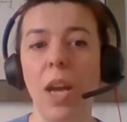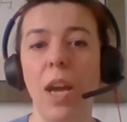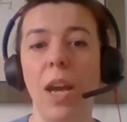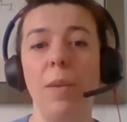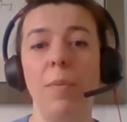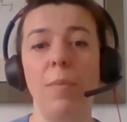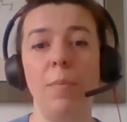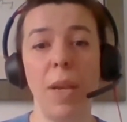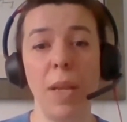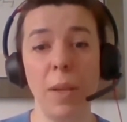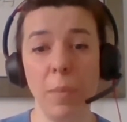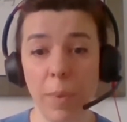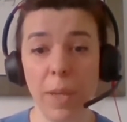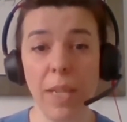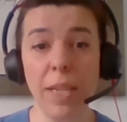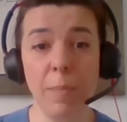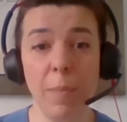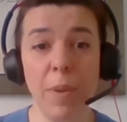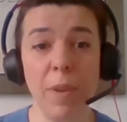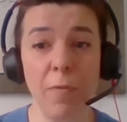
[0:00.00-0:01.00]
And, and
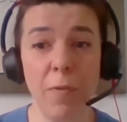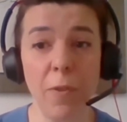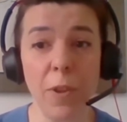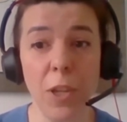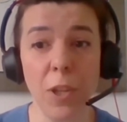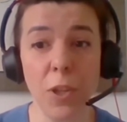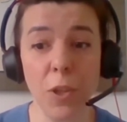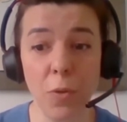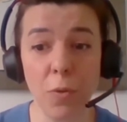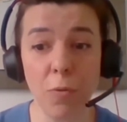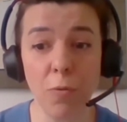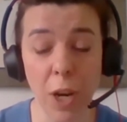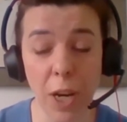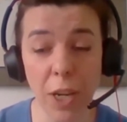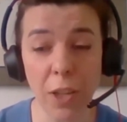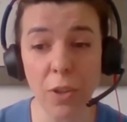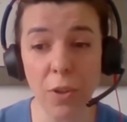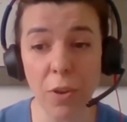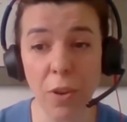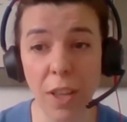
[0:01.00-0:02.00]
please be free to
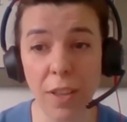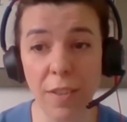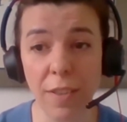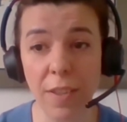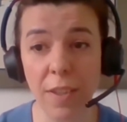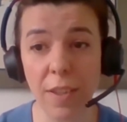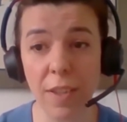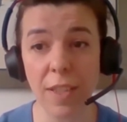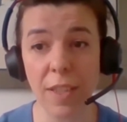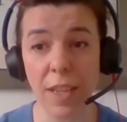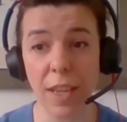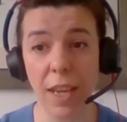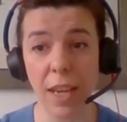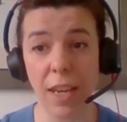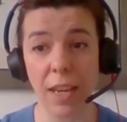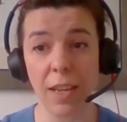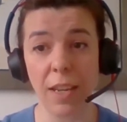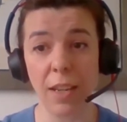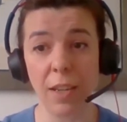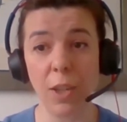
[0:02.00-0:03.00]
write your answers
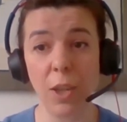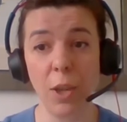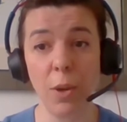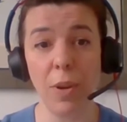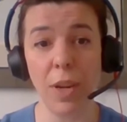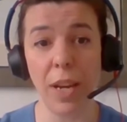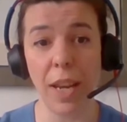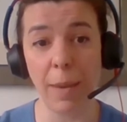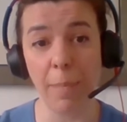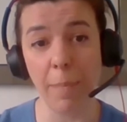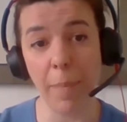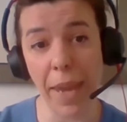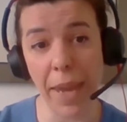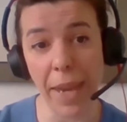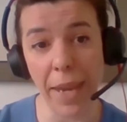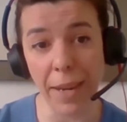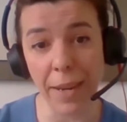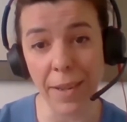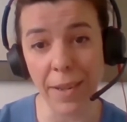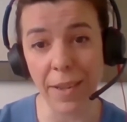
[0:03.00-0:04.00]
in Q&A
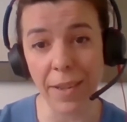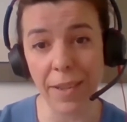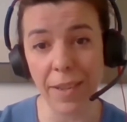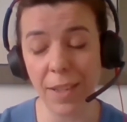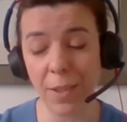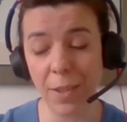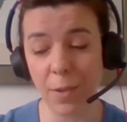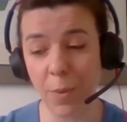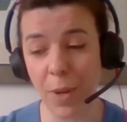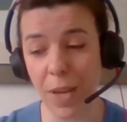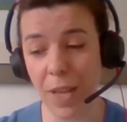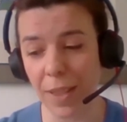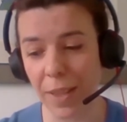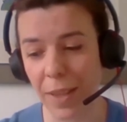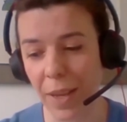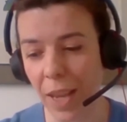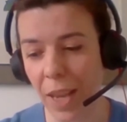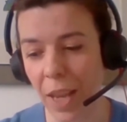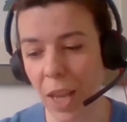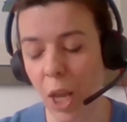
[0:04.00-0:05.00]
pane as well.
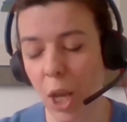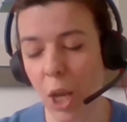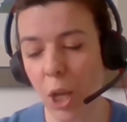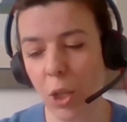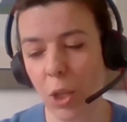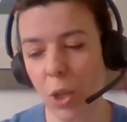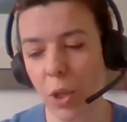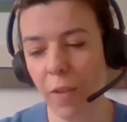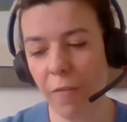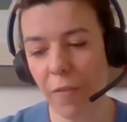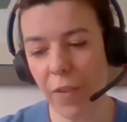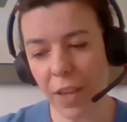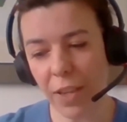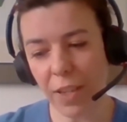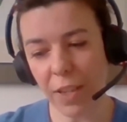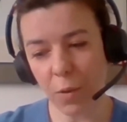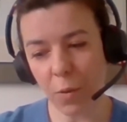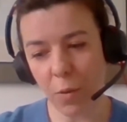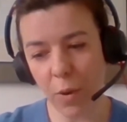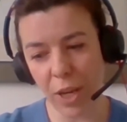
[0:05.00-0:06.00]
So the
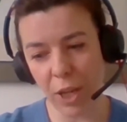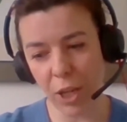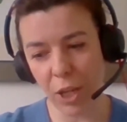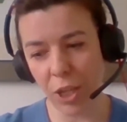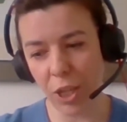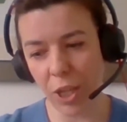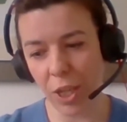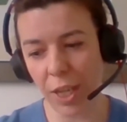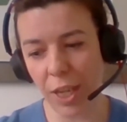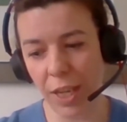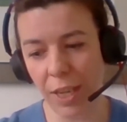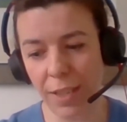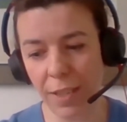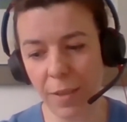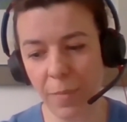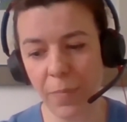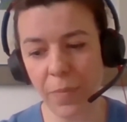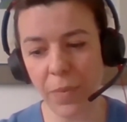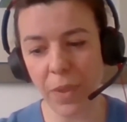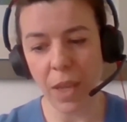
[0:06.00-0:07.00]
first question
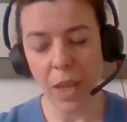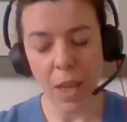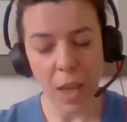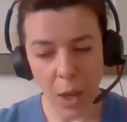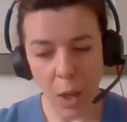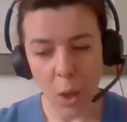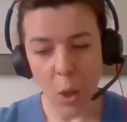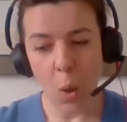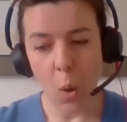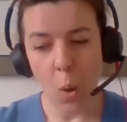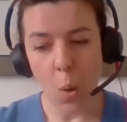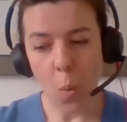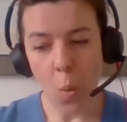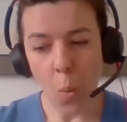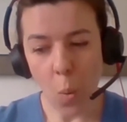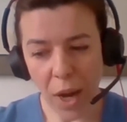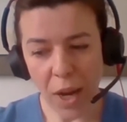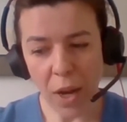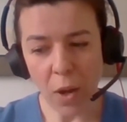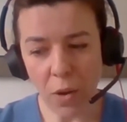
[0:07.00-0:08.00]
is,
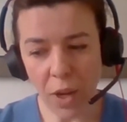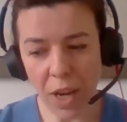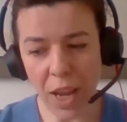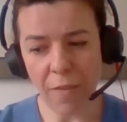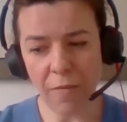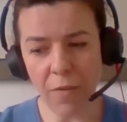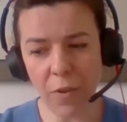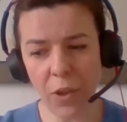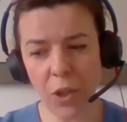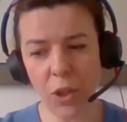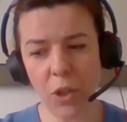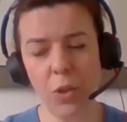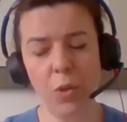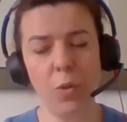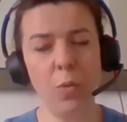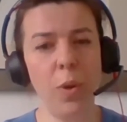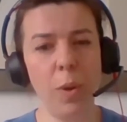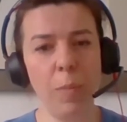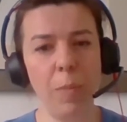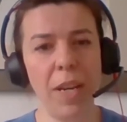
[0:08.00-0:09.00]
when on average
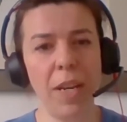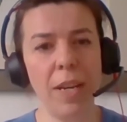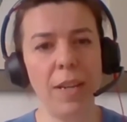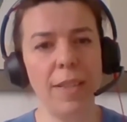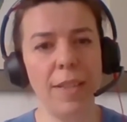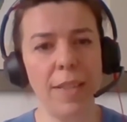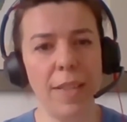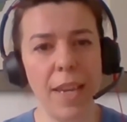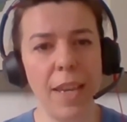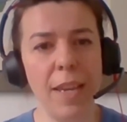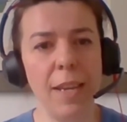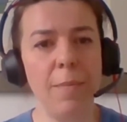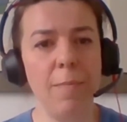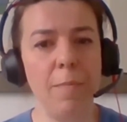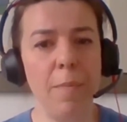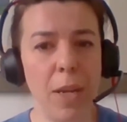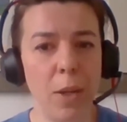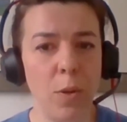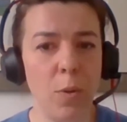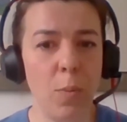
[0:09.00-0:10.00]
do women
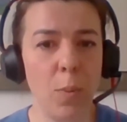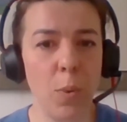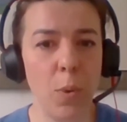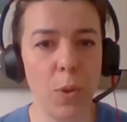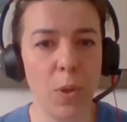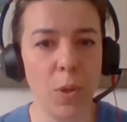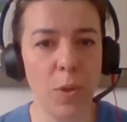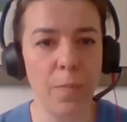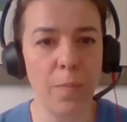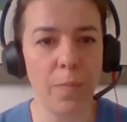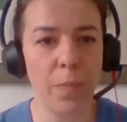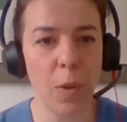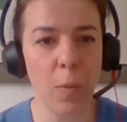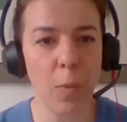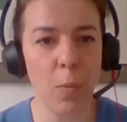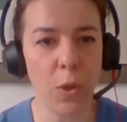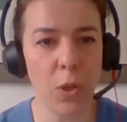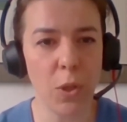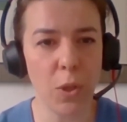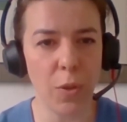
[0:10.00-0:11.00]
attain menopause?
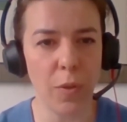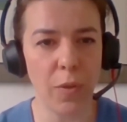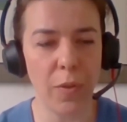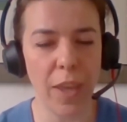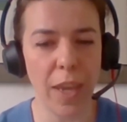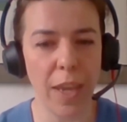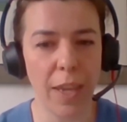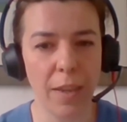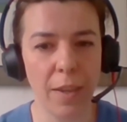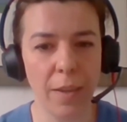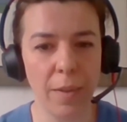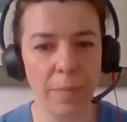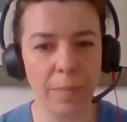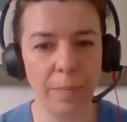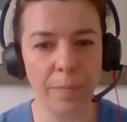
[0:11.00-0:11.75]
What do you think?